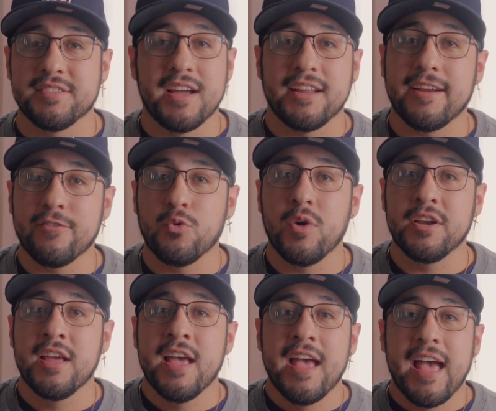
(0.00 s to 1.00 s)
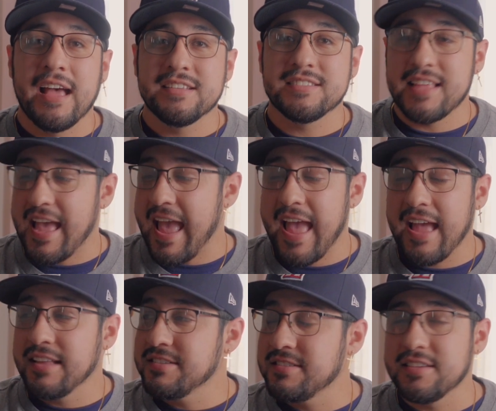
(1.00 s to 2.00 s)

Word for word: Not everyone has the hands